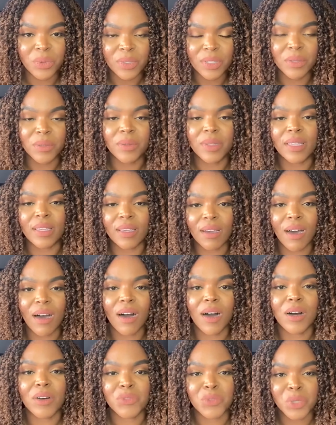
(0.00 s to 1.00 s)
You literally can
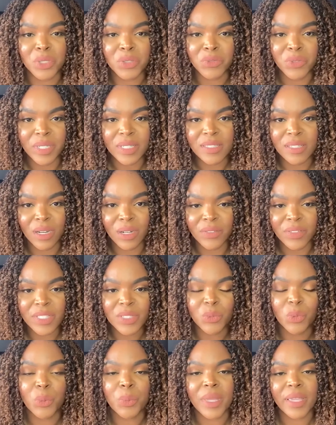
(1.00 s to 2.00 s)
call for a free
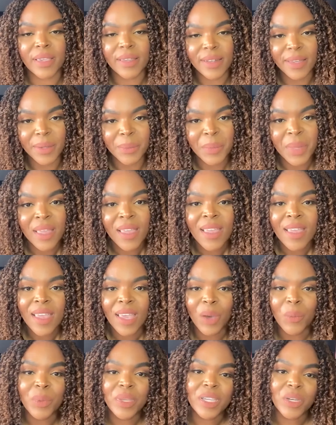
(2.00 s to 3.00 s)
service, we'll pick it up,
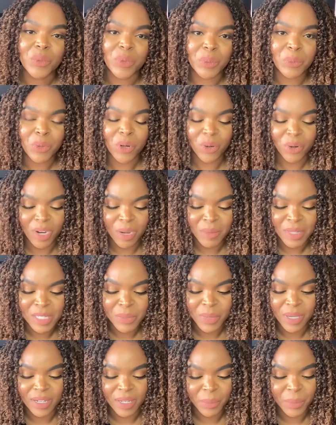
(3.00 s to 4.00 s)
and we can reprogram
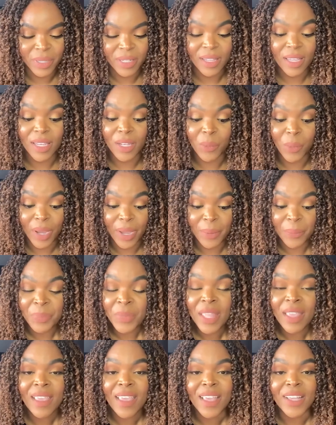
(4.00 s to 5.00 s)
this money. But anyway,
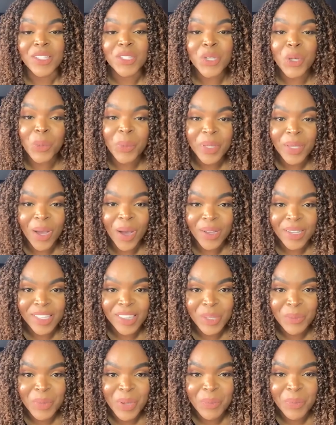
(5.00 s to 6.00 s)
until we all
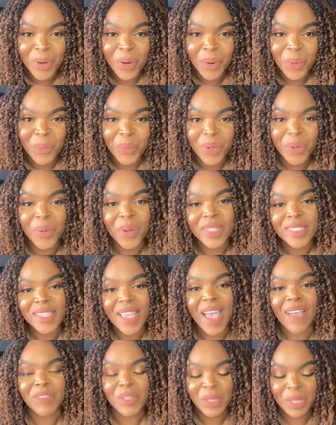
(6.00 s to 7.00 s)
get the memo, we're going
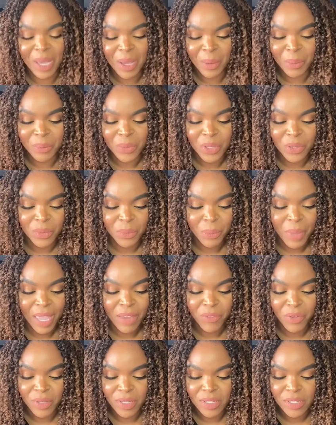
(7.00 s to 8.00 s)
to have to
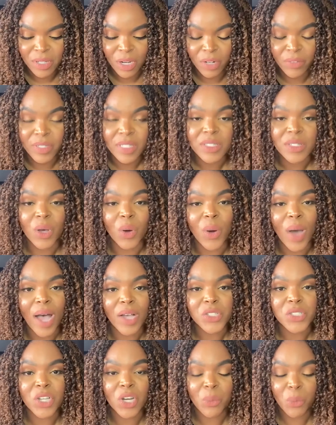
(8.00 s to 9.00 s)
pay for this service, so
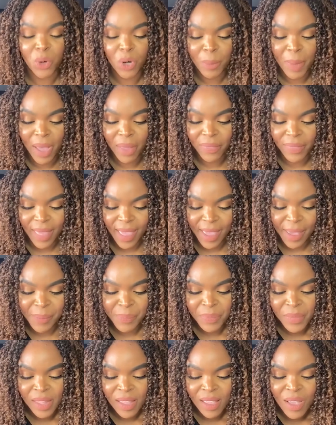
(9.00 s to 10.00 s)
I'll share more about
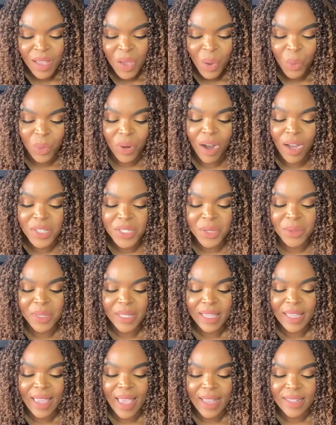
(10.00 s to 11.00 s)
that. We're also
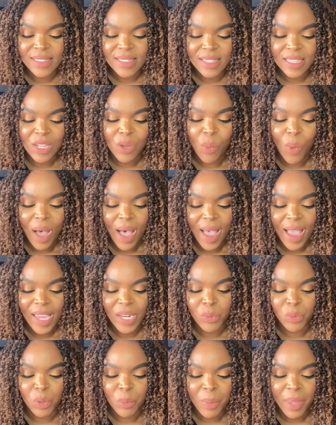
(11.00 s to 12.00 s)
looking at
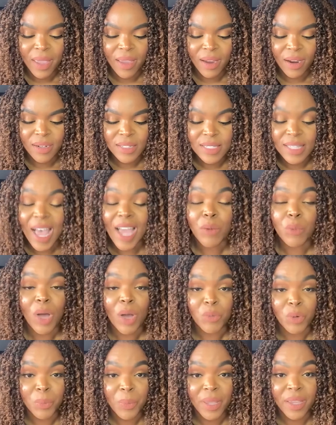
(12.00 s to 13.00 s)
citywide repair,
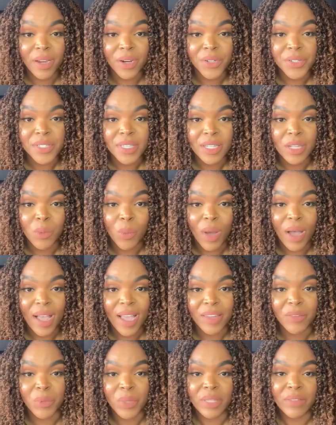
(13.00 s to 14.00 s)
sidewalk repair
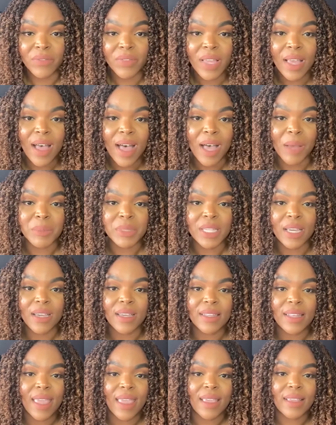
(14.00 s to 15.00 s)
citywide. We've
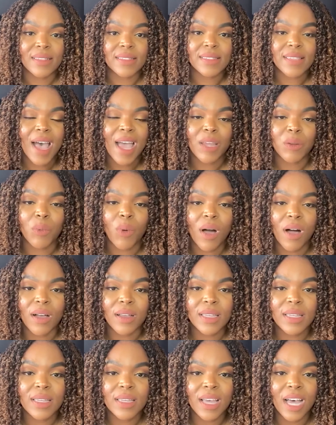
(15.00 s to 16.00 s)
done a
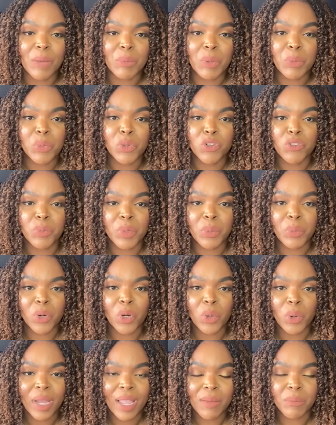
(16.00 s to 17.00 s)
sidewalk improvement
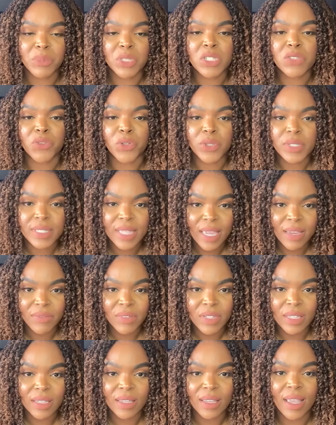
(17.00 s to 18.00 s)
program just for
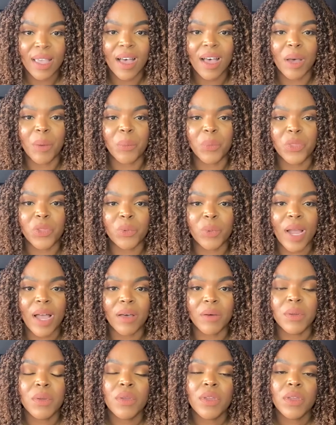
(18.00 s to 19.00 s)
safety
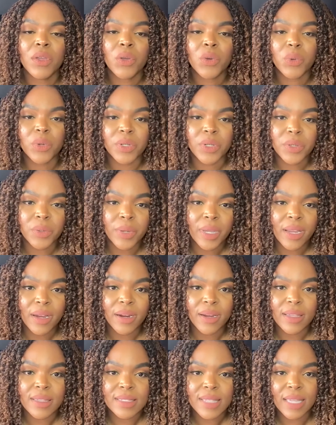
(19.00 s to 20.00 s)
throughout critical
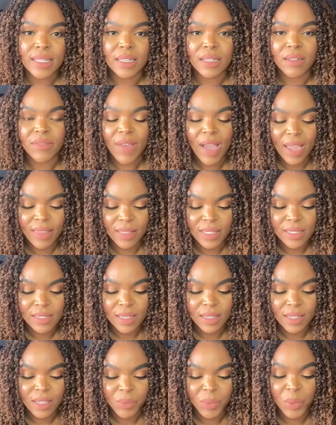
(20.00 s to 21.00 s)
areas identified in the city.